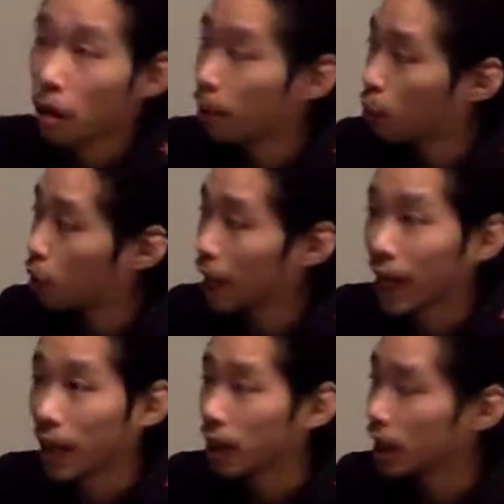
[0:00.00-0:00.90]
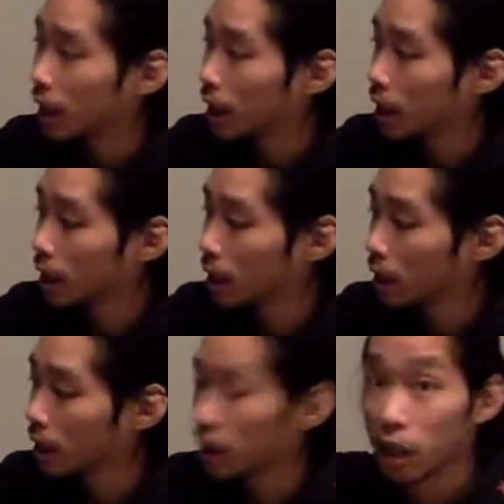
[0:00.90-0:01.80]
My right hand here
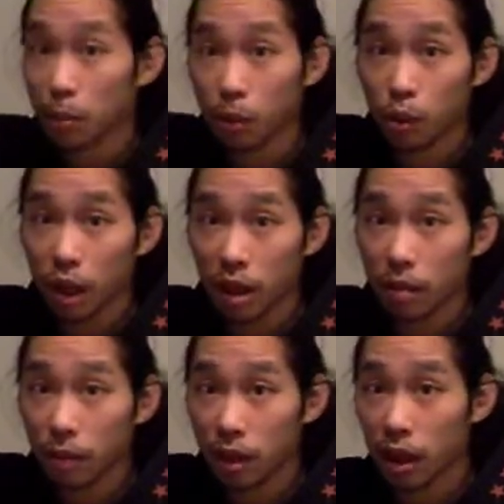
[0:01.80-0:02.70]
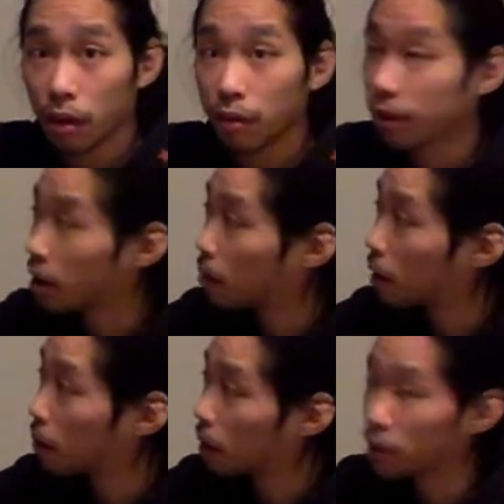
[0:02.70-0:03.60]
is between myself and
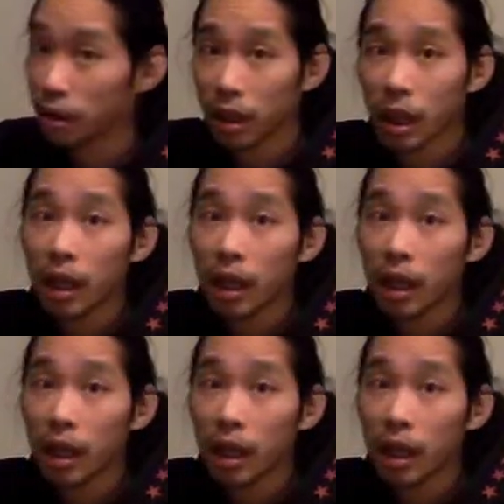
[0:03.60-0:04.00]
my opponent.